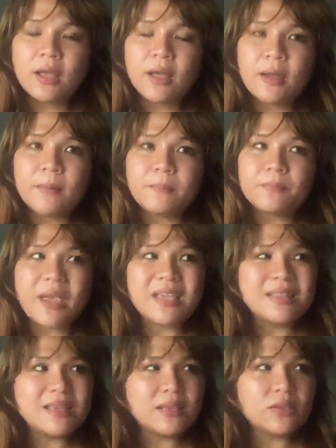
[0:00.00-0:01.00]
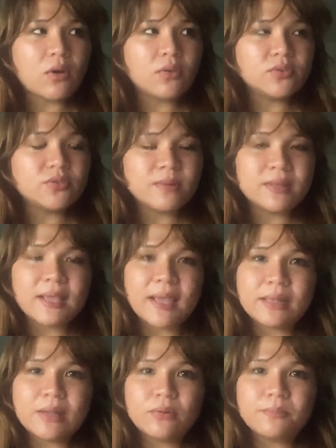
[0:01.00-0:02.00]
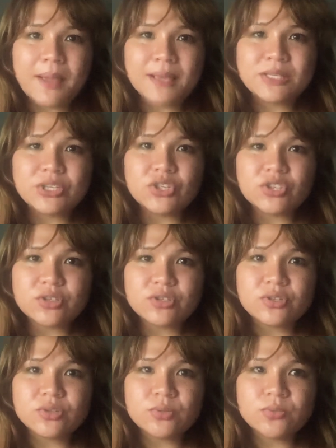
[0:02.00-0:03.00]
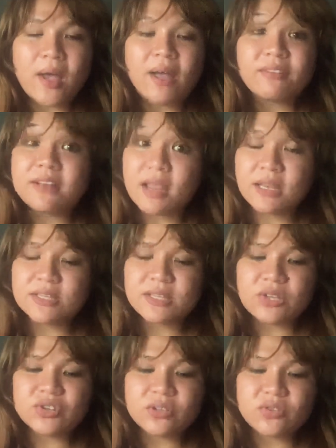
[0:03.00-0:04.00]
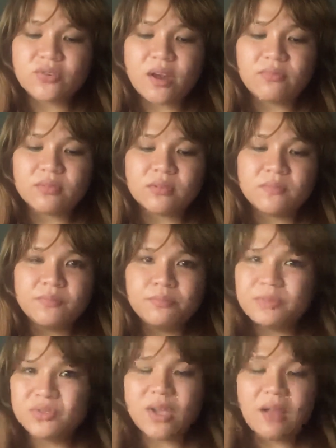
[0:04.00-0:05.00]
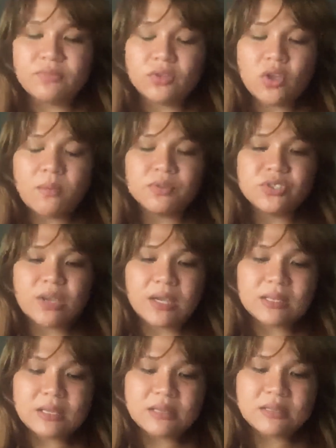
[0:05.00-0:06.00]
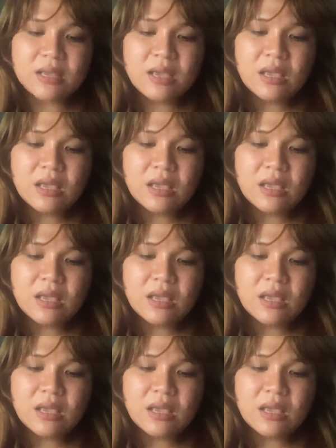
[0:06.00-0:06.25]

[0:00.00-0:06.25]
I think in August 1 they allow passengers to have a non-essential travel, but you have to double check this.